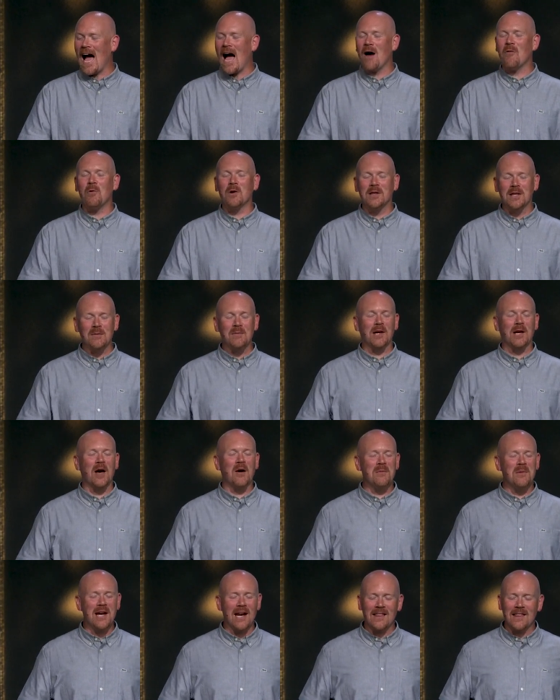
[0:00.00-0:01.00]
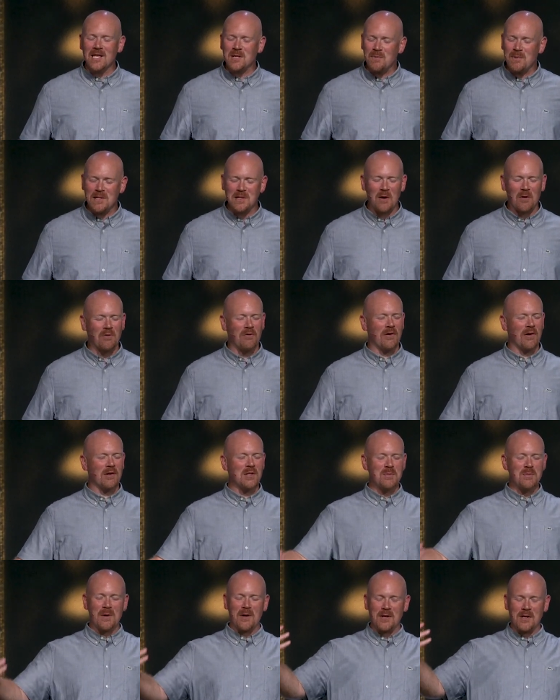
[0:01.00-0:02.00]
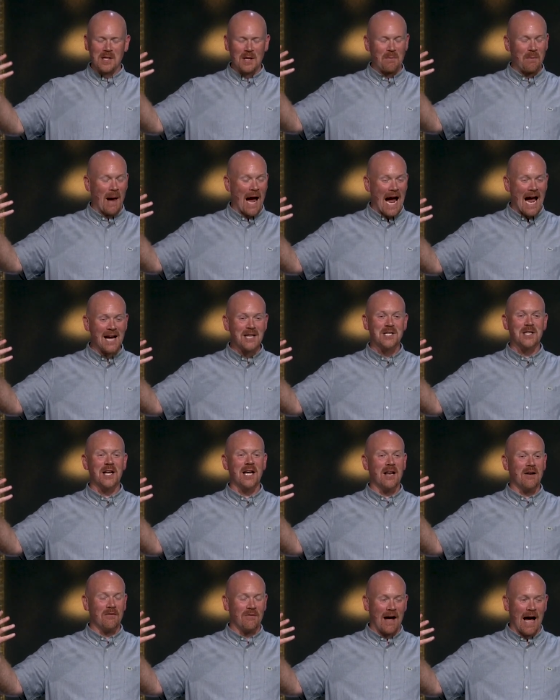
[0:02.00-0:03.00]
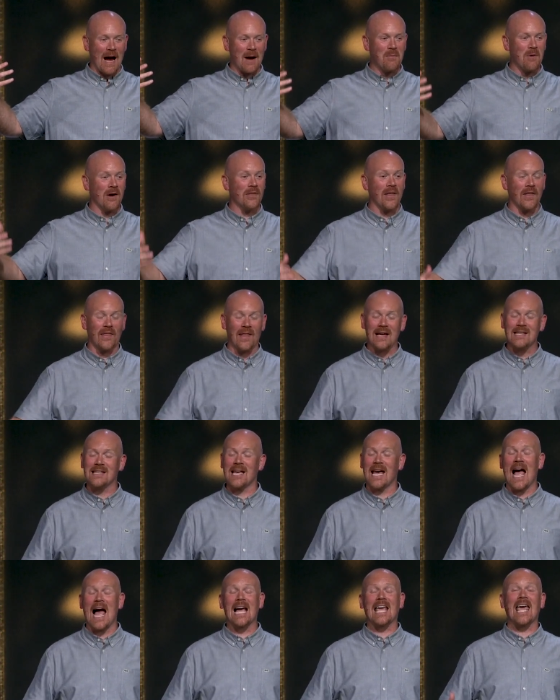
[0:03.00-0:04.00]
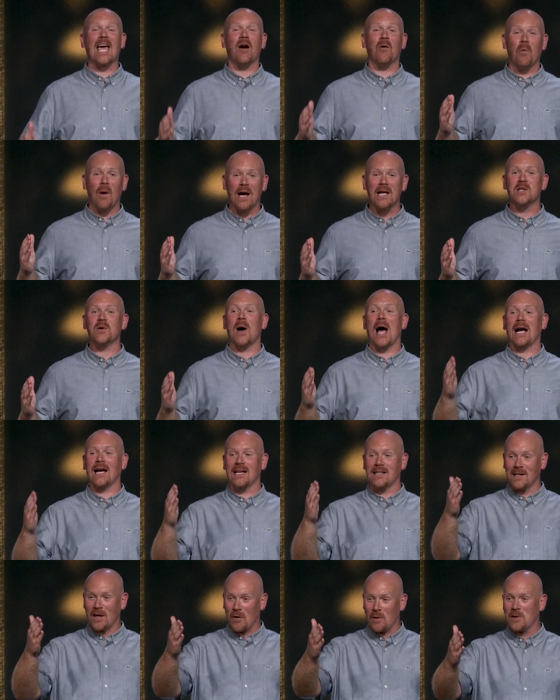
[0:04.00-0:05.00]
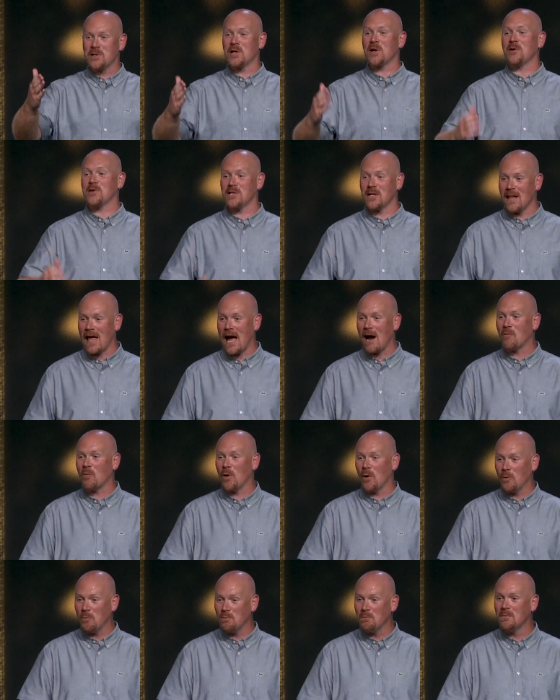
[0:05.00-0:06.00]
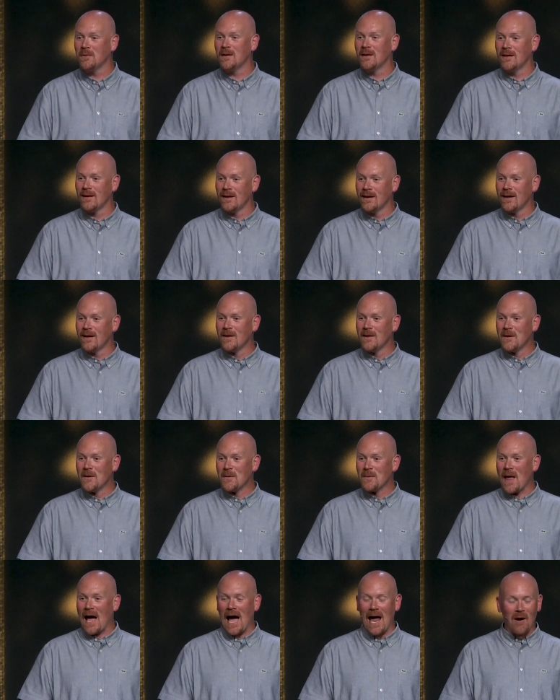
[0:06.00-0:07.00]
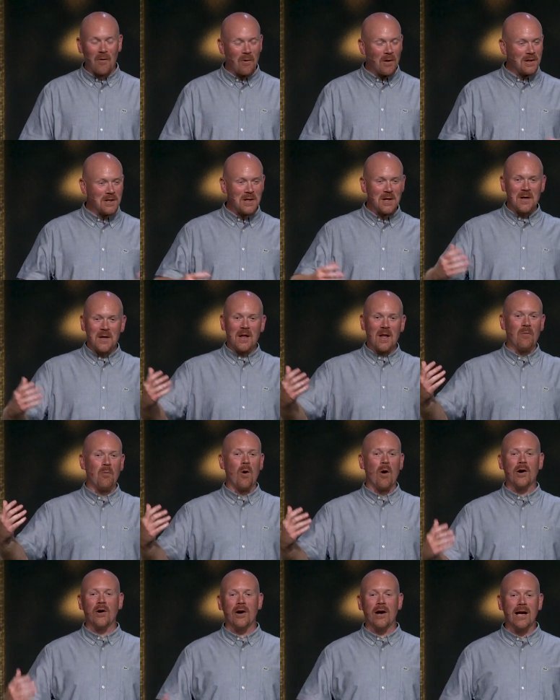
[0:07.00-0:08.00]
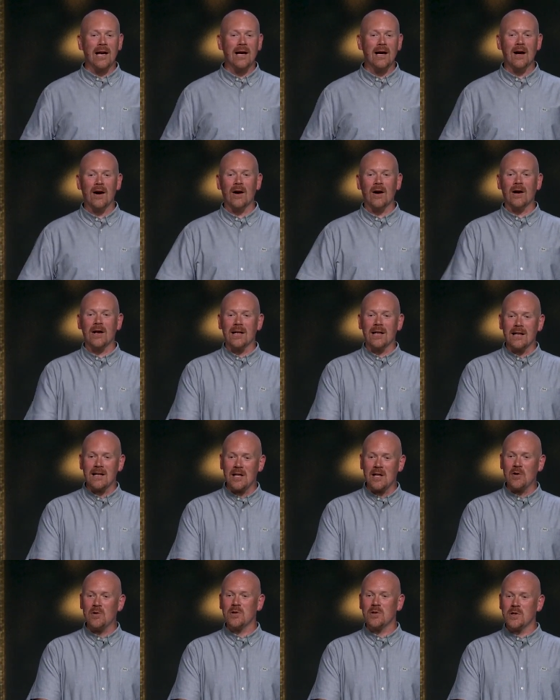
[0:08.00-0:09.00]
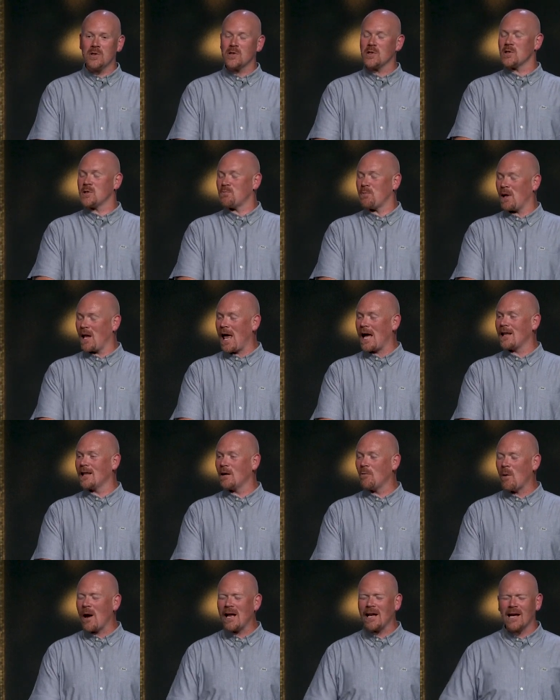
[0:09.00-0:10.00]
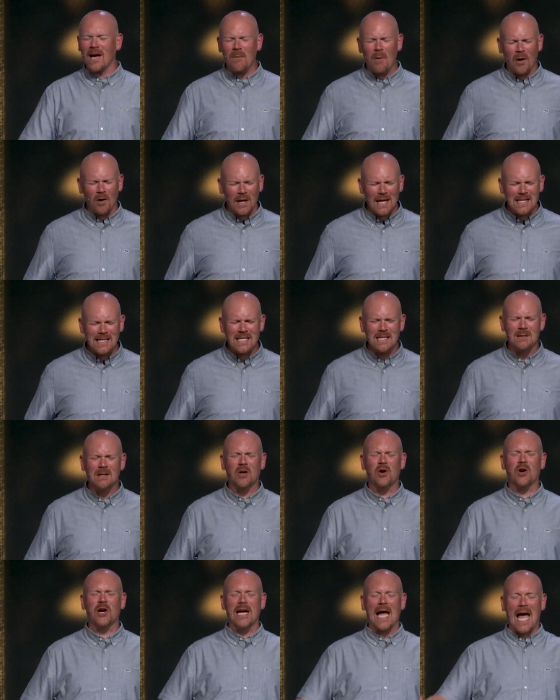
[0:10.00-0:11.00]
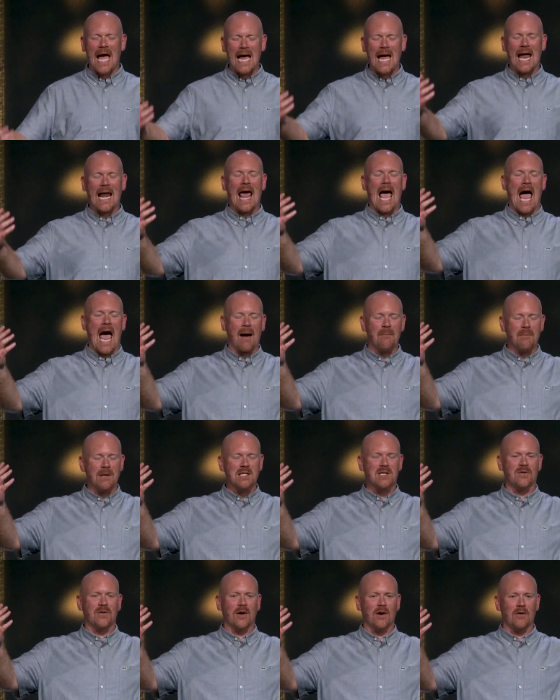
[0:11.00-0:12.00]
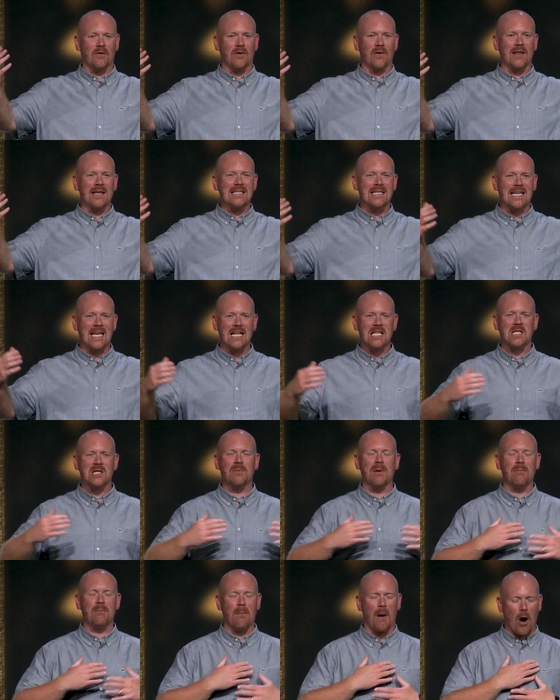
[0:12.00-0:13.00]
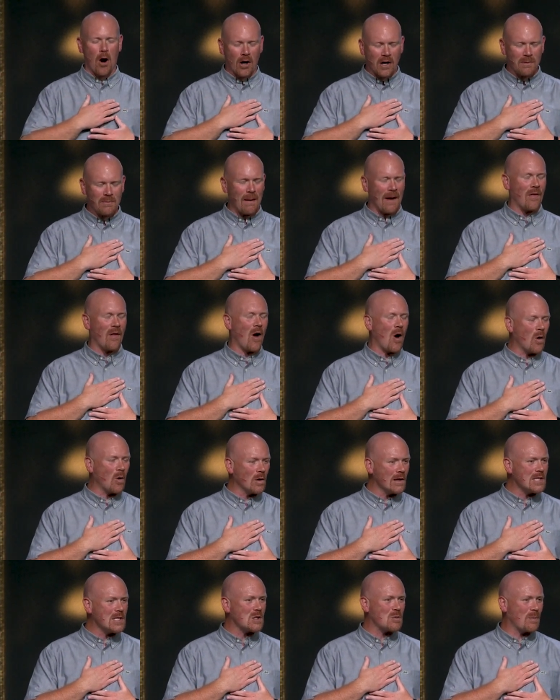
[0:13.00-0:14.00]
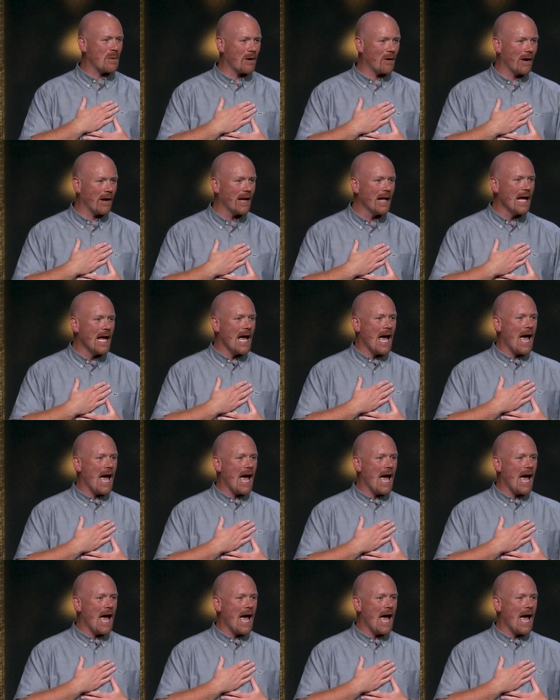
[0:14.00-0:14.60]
I want them to come in and this be so spiritually passionate and vibrant that they say, I can't wait till I get to go to church in that room. I don't want you them wandering in here and you you just politely waiting. Come on, let's create an atmosphere for these kids to be marked by the Holy Spirit